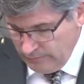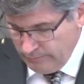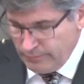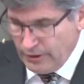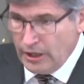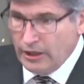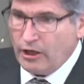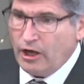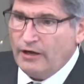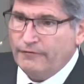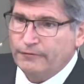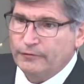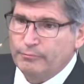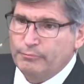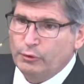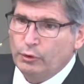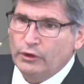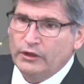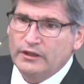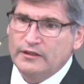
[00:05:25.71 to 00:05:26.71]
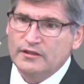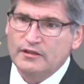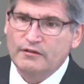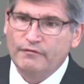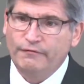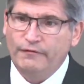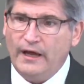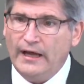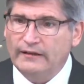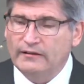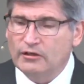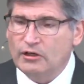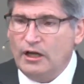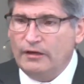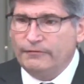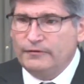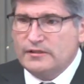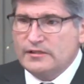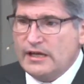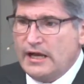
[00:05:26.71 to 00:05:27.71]
Bonhoeffer pointed to the fact that
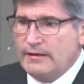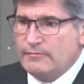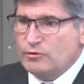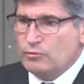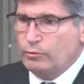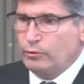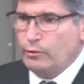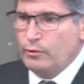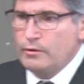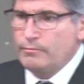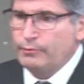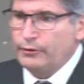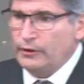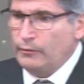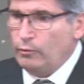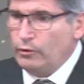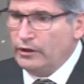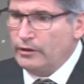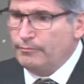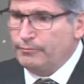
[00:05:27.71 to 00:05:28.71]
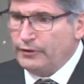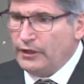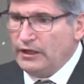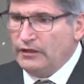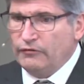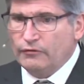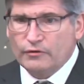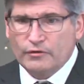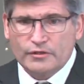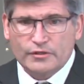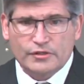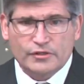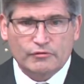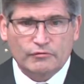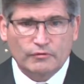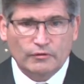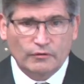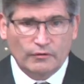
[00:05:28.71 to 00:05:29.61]
oftentimes when we want to pray through this,